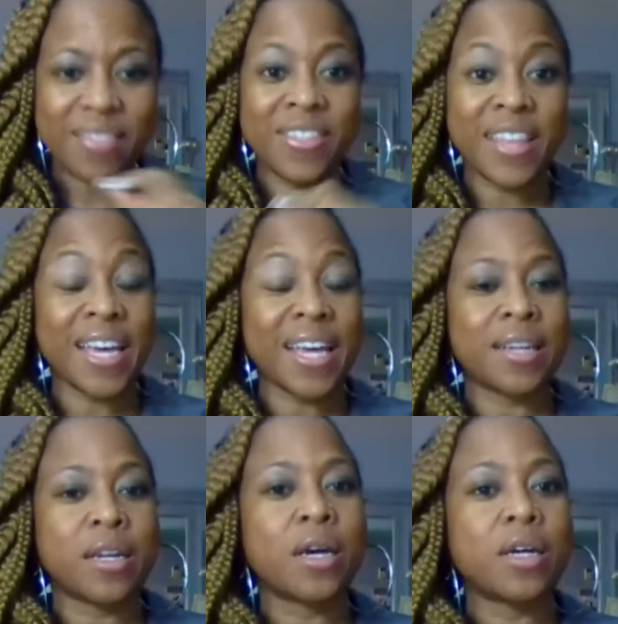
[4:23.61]

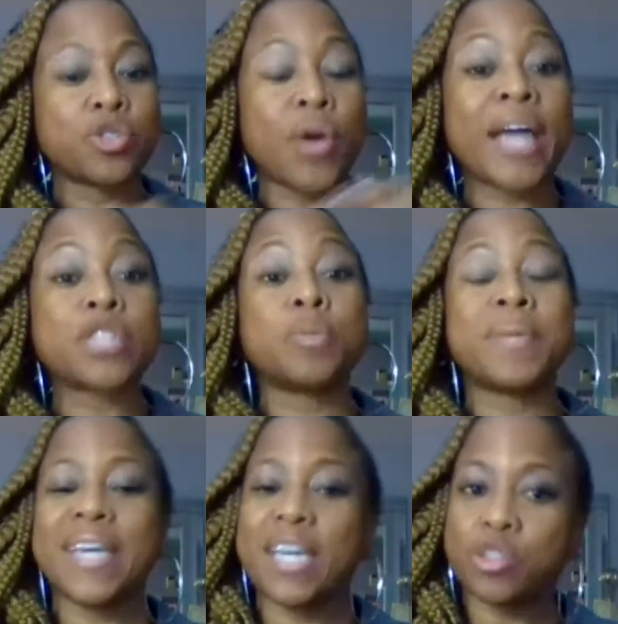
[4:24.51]
than trying to
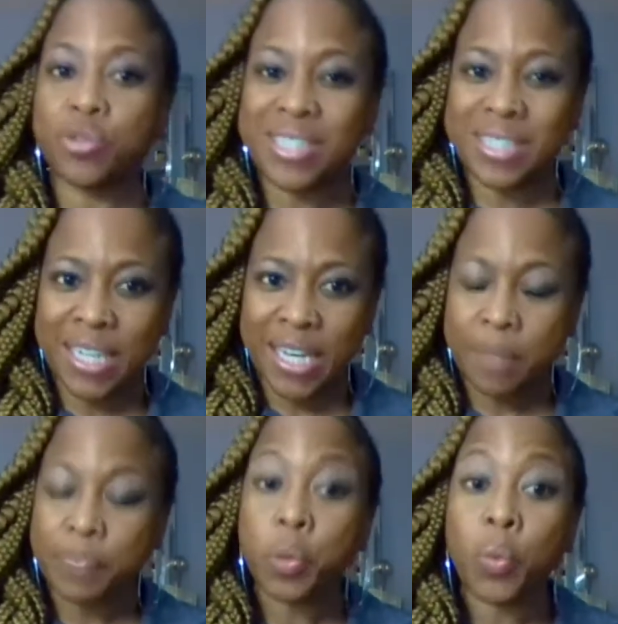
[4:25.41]
be interesting.
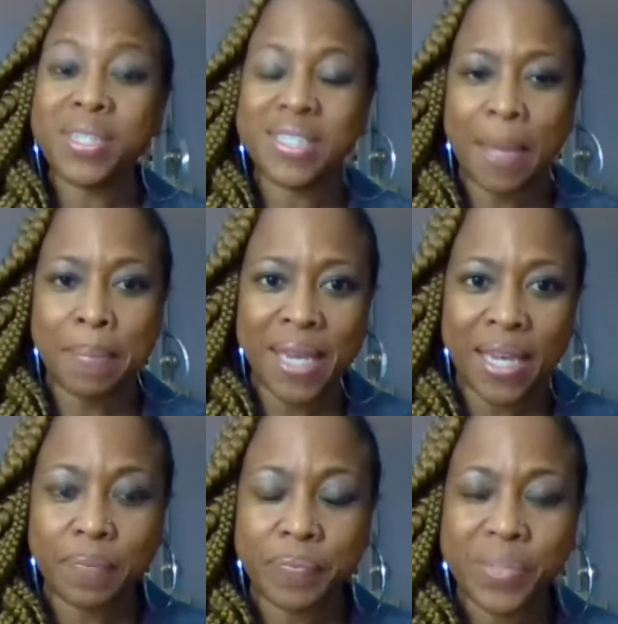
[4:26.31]
What does that mean?